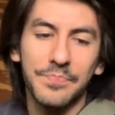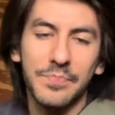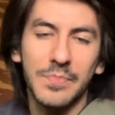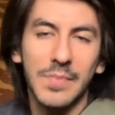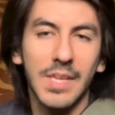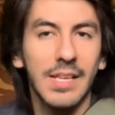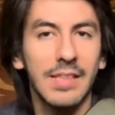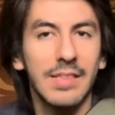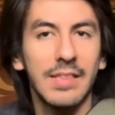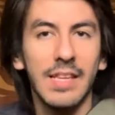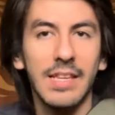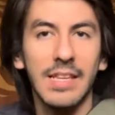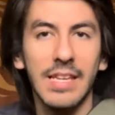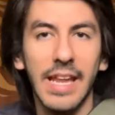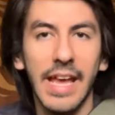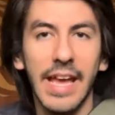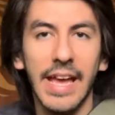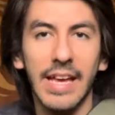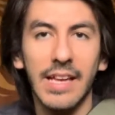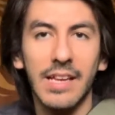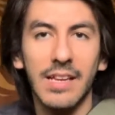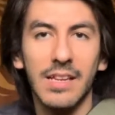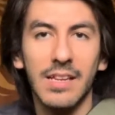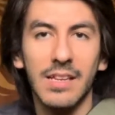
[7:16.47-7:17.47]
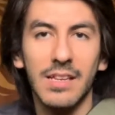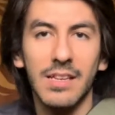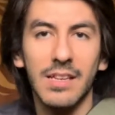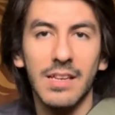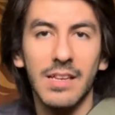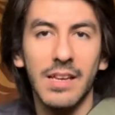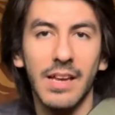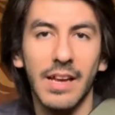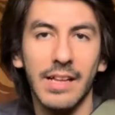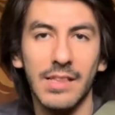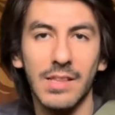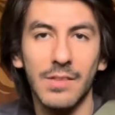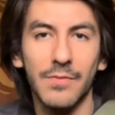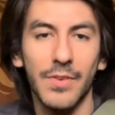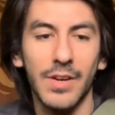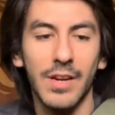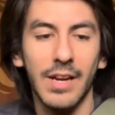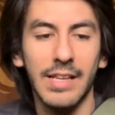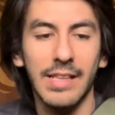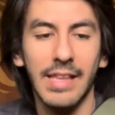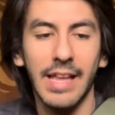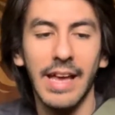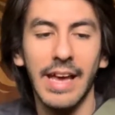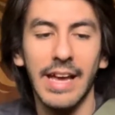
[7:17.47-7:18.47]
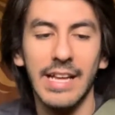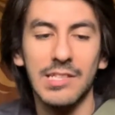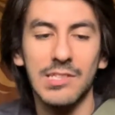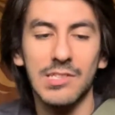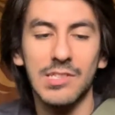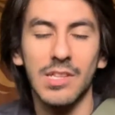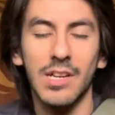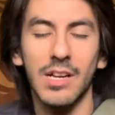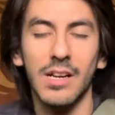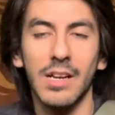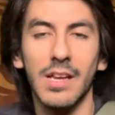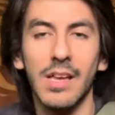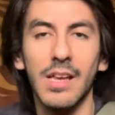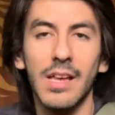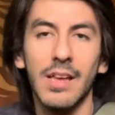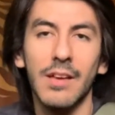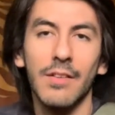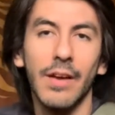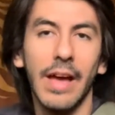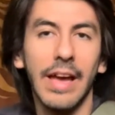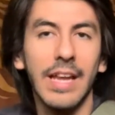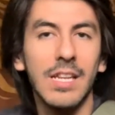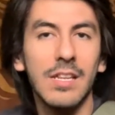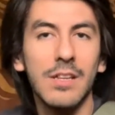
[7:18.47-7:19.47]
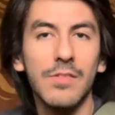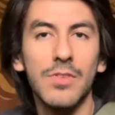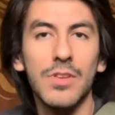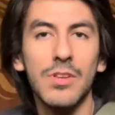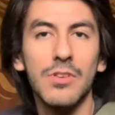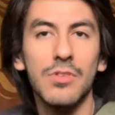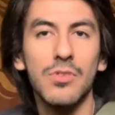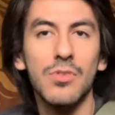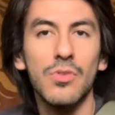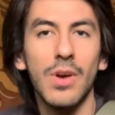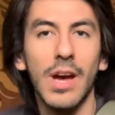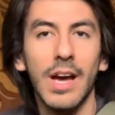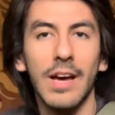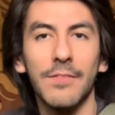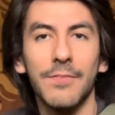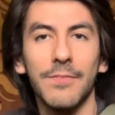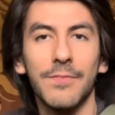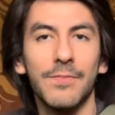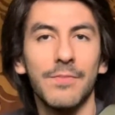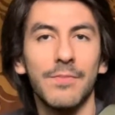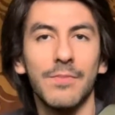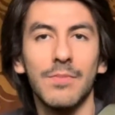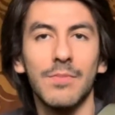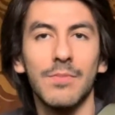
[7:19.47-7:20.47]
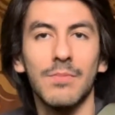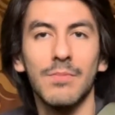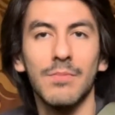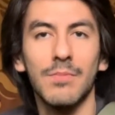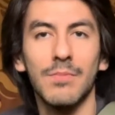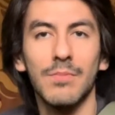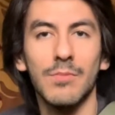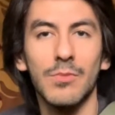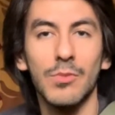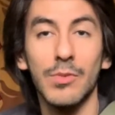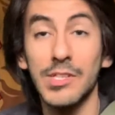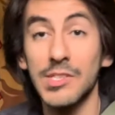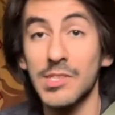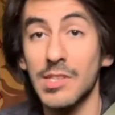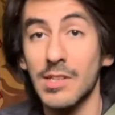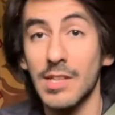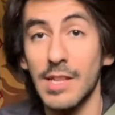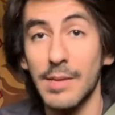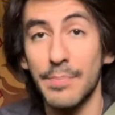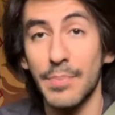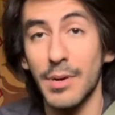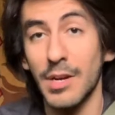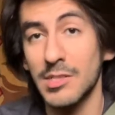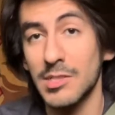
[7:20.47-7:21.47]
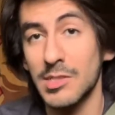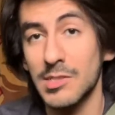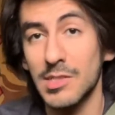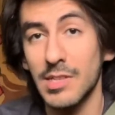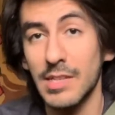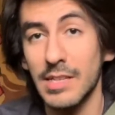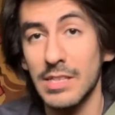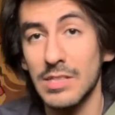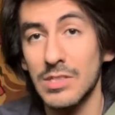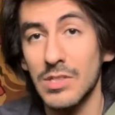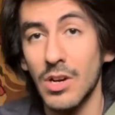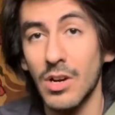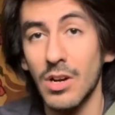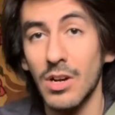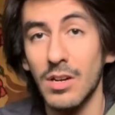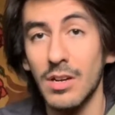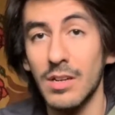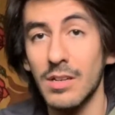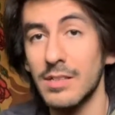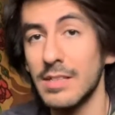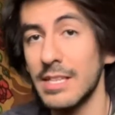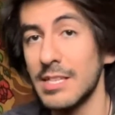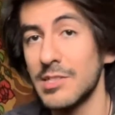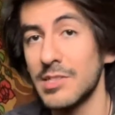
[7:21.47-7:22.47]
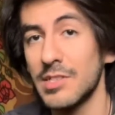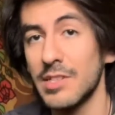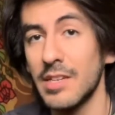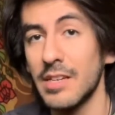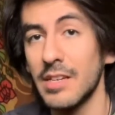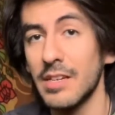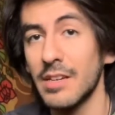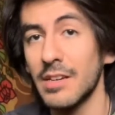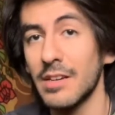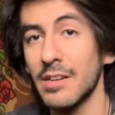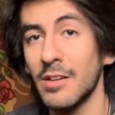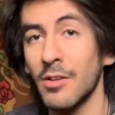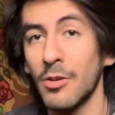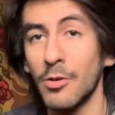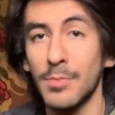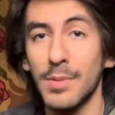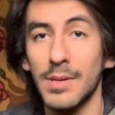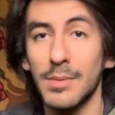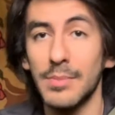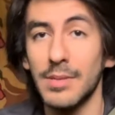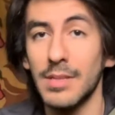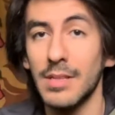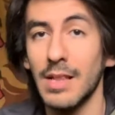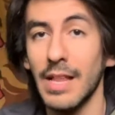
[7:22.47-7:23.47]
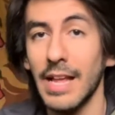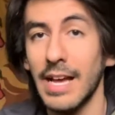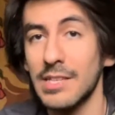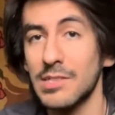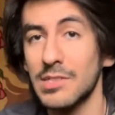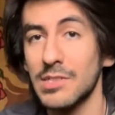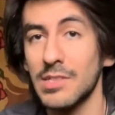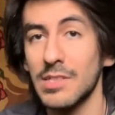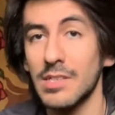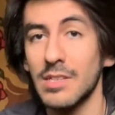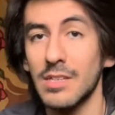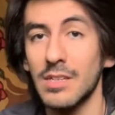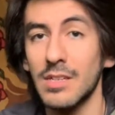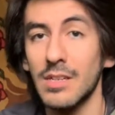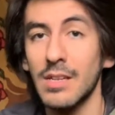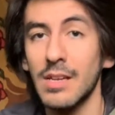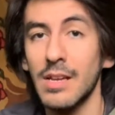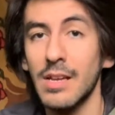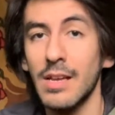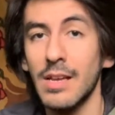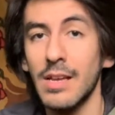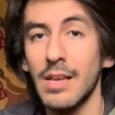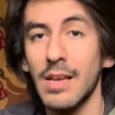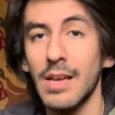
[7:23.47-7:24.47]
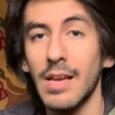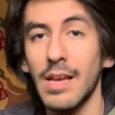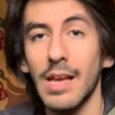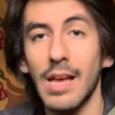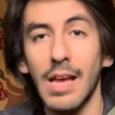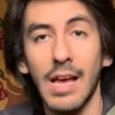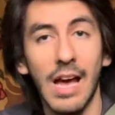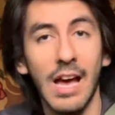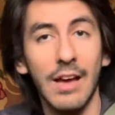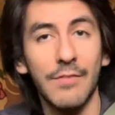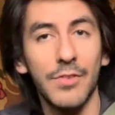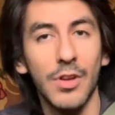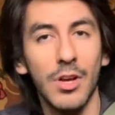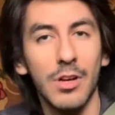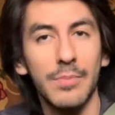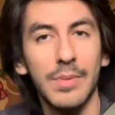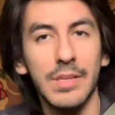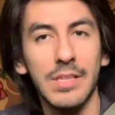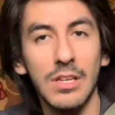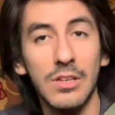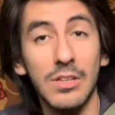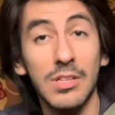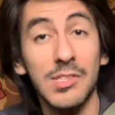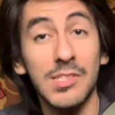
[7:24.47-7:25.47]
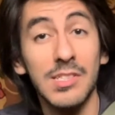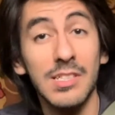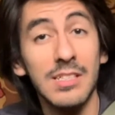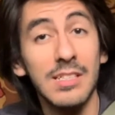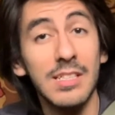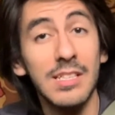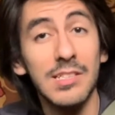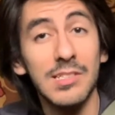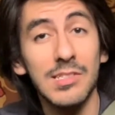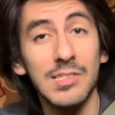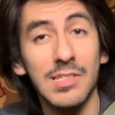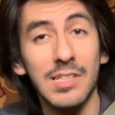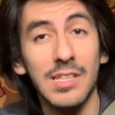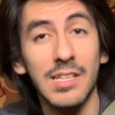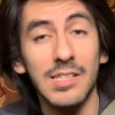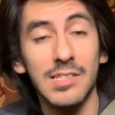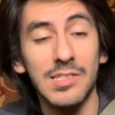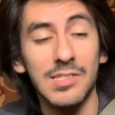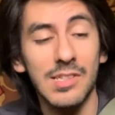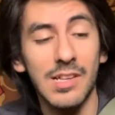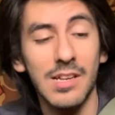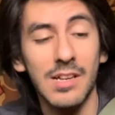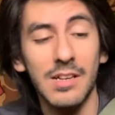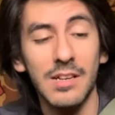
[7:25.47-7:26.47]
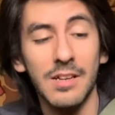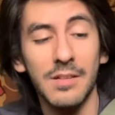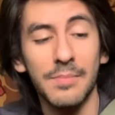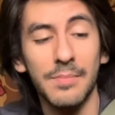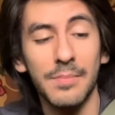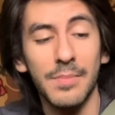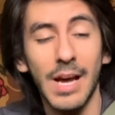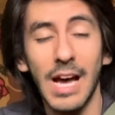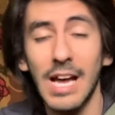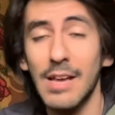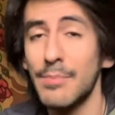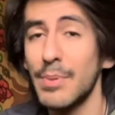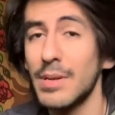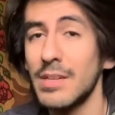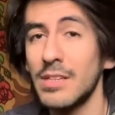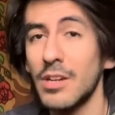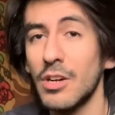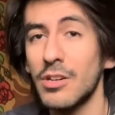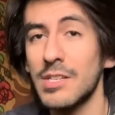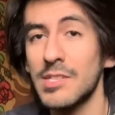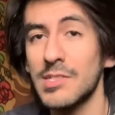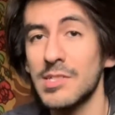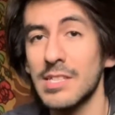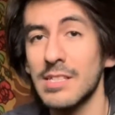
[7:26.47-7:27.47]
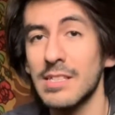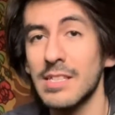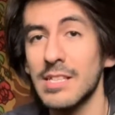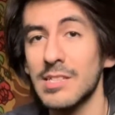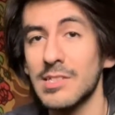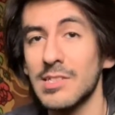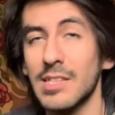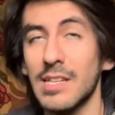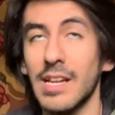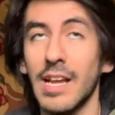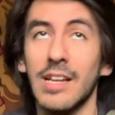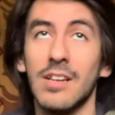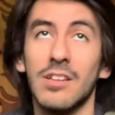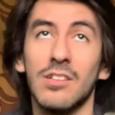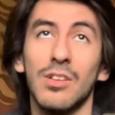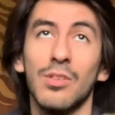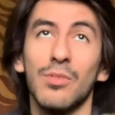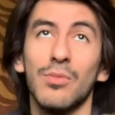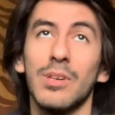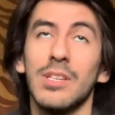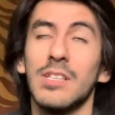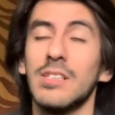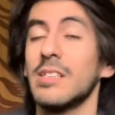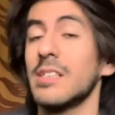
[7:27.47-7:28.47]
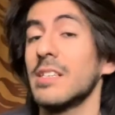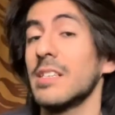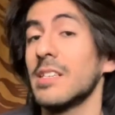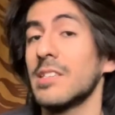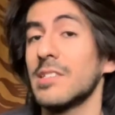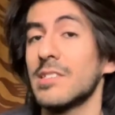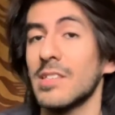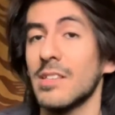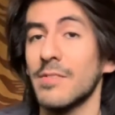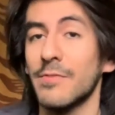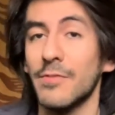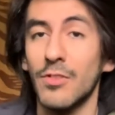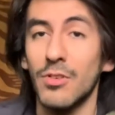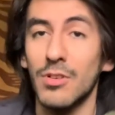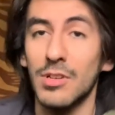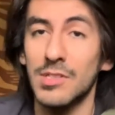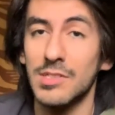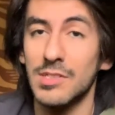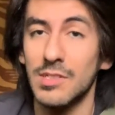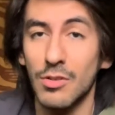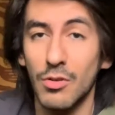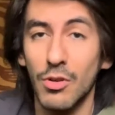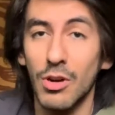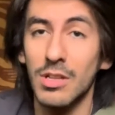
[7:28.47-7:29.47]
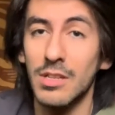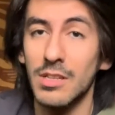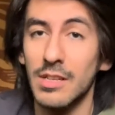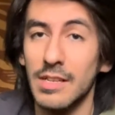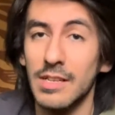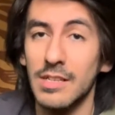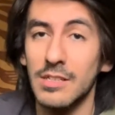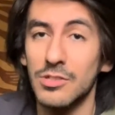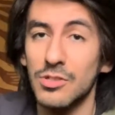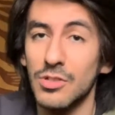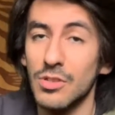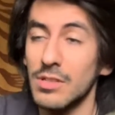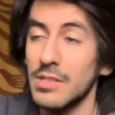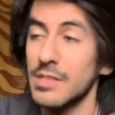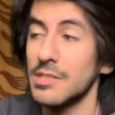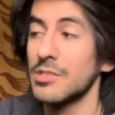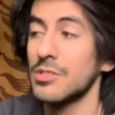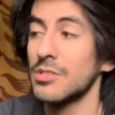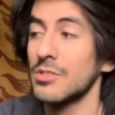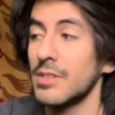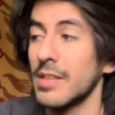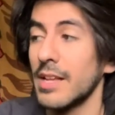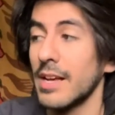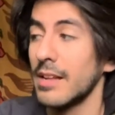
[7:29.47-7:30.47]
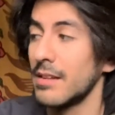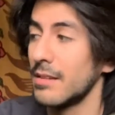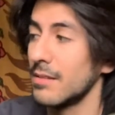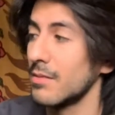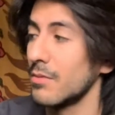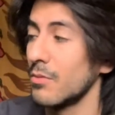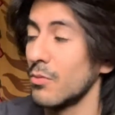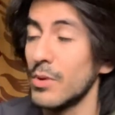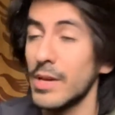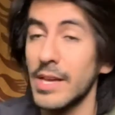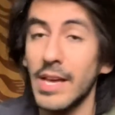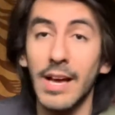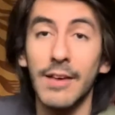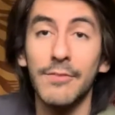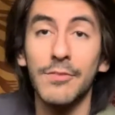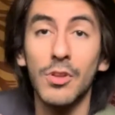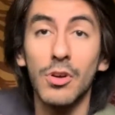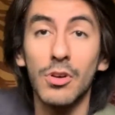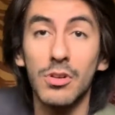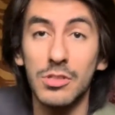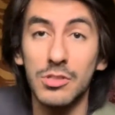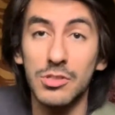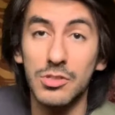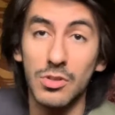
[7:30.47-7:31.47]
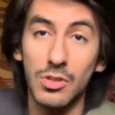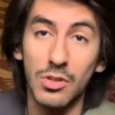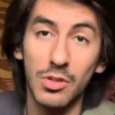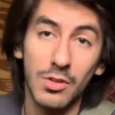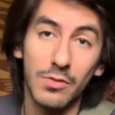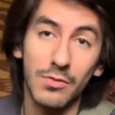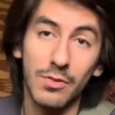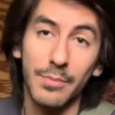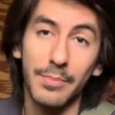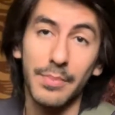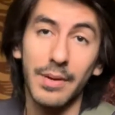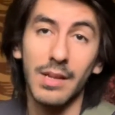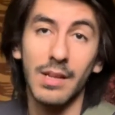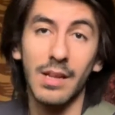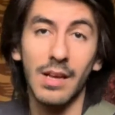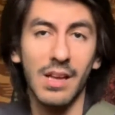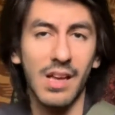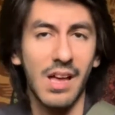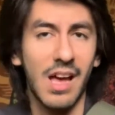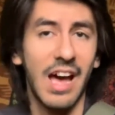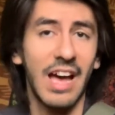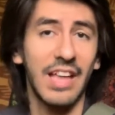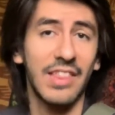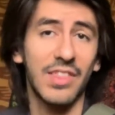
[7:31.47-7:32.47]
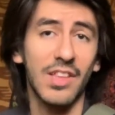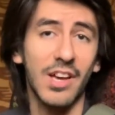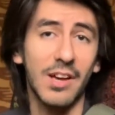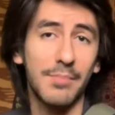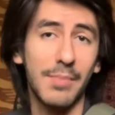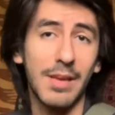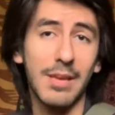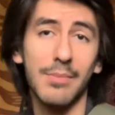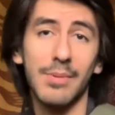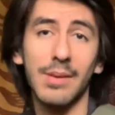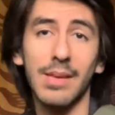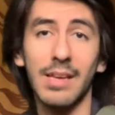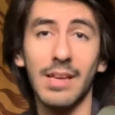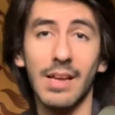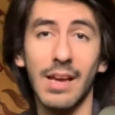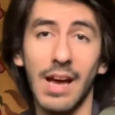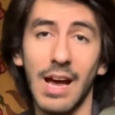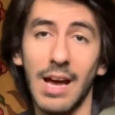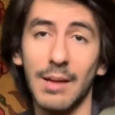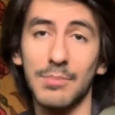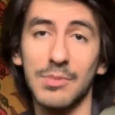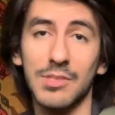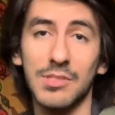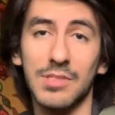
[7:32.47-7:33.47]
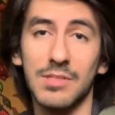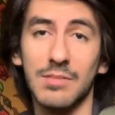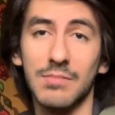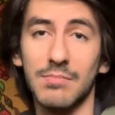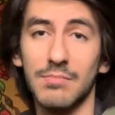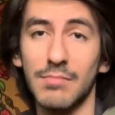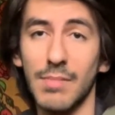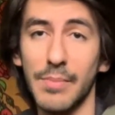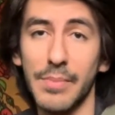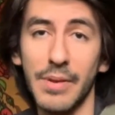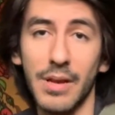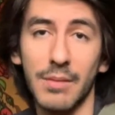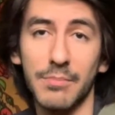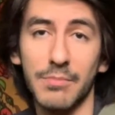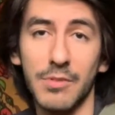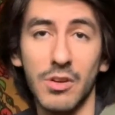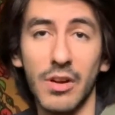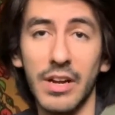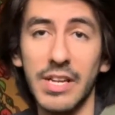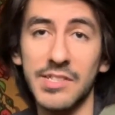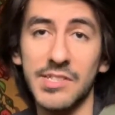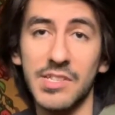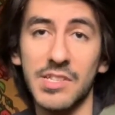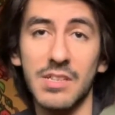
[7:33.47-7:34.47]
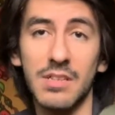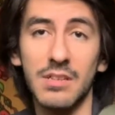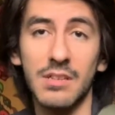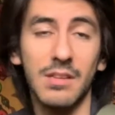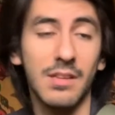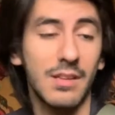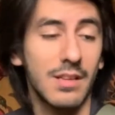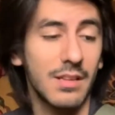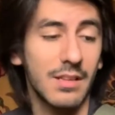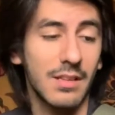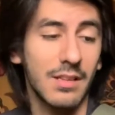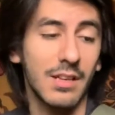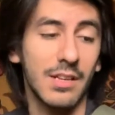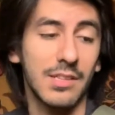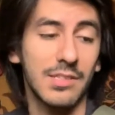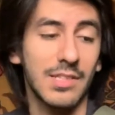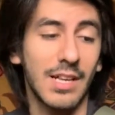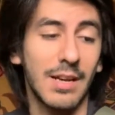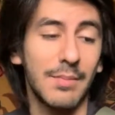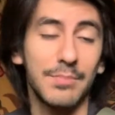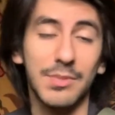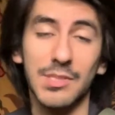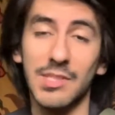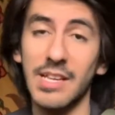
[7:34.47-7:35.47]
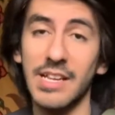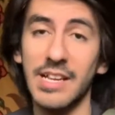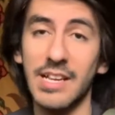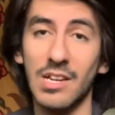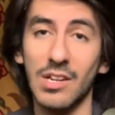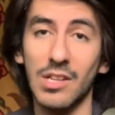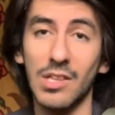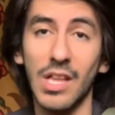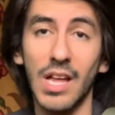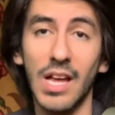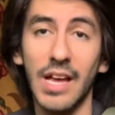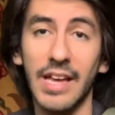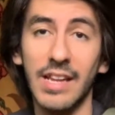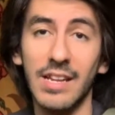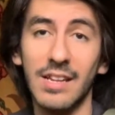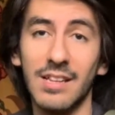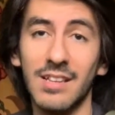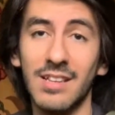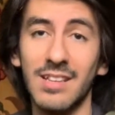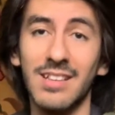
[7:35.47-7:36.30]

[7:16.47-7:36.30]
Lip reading: neck, at the headstock. Any of you who have recently purchased a guitar this year or maybe last year, have y'all been noticing this? Because I've been noticing this, and I don't know what it is. Of course, quality control issue that we have no control over. But I thought maybe I'm crazy, because I'm seeing it a lot.